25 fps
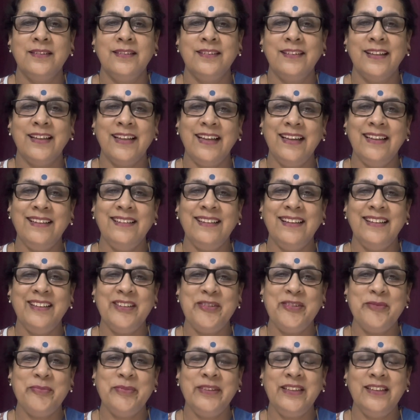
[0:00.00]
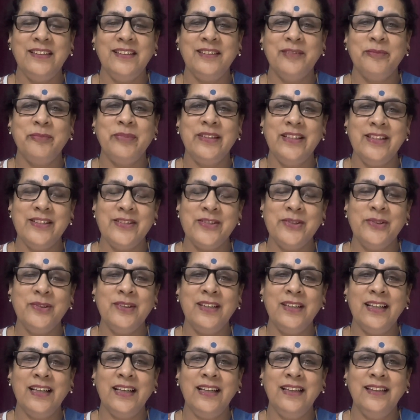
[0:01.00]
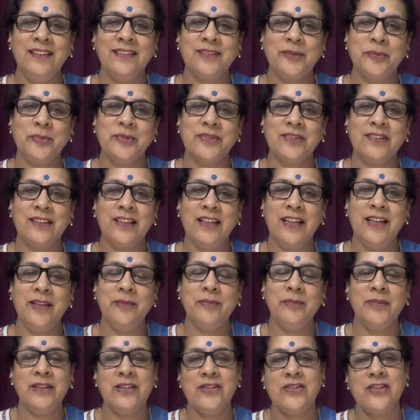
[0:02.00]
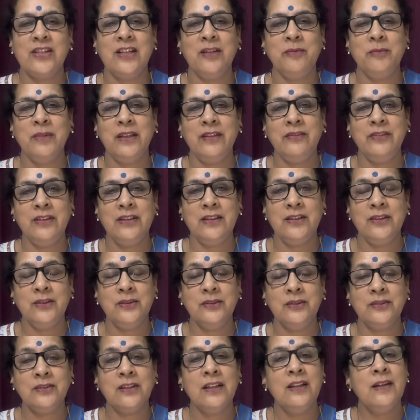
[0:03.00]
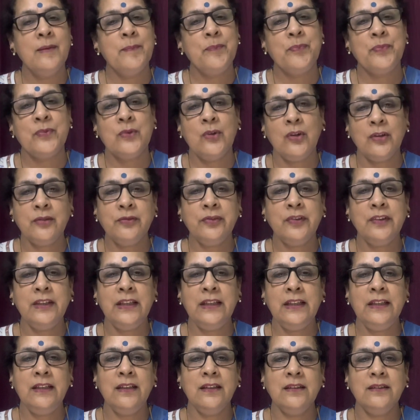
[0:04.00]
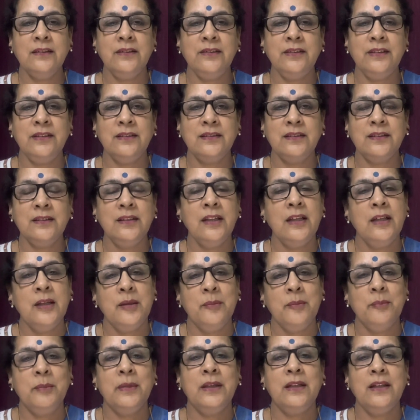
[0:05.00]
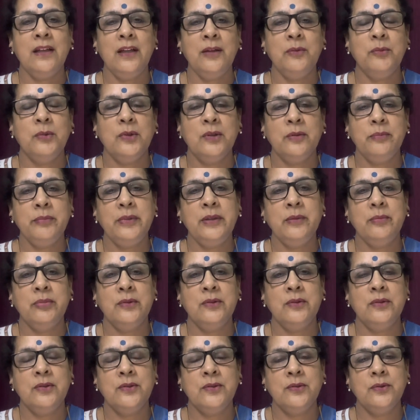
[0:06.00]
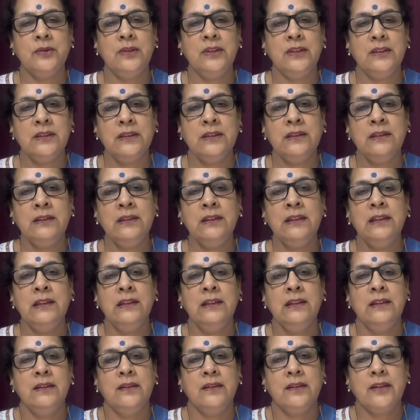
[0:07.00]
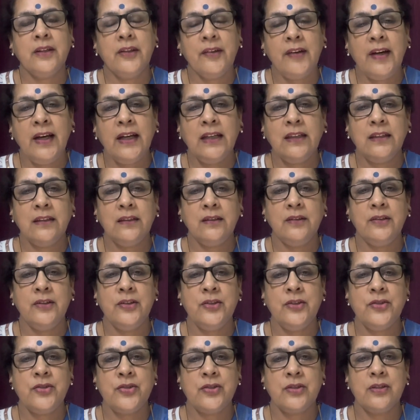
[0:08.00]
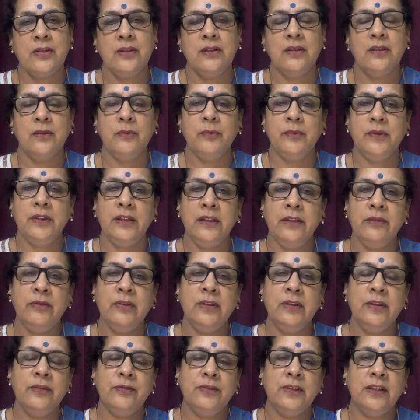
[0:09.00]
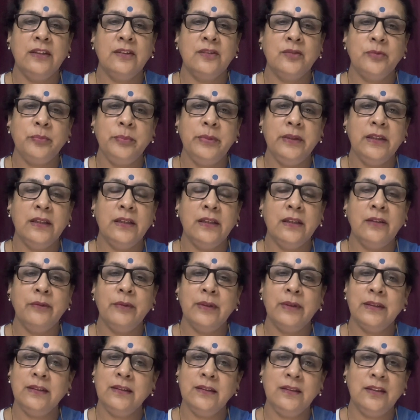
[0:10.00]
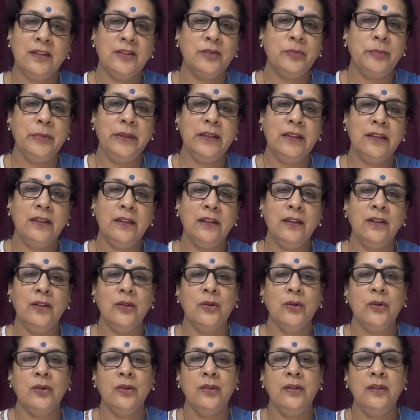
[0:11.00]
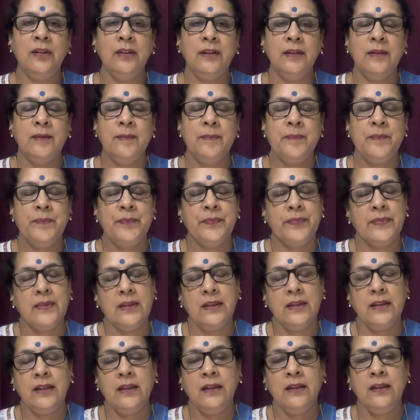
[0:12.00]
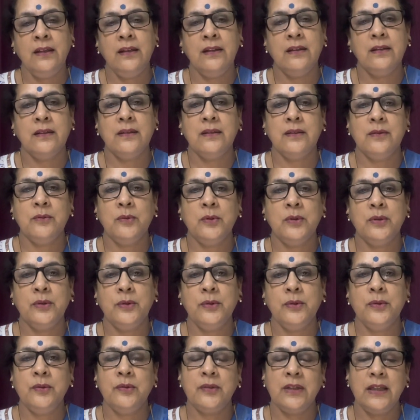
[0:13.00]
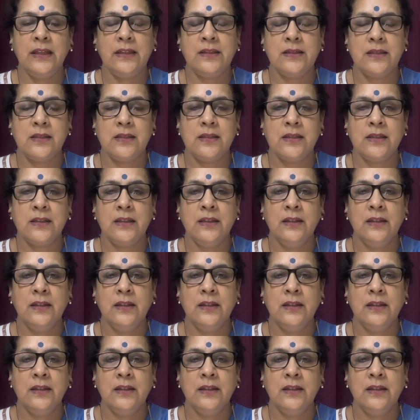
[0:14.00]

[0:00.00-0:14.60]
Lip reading: again, I'll repeat, please do like, subscribe and share my videos, not for any other reason, but I want people to learn correct English, even if they are speaking, whether they are speaking or they want to write it.